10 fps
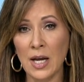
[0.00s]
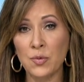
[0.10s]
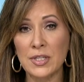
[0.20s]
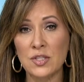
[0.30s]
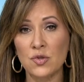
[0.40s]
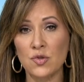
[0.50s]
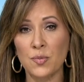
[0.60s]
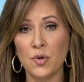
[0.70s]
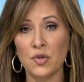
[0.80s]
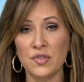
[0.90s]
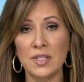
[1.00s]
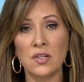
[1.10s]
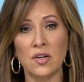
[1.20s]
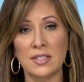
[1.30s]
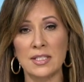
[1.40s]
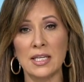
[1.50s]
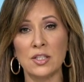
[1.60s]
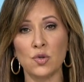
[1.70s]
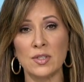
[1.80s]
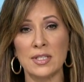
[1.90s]
Eyewitness News reporter Sid
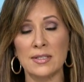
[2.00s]
Garcia joins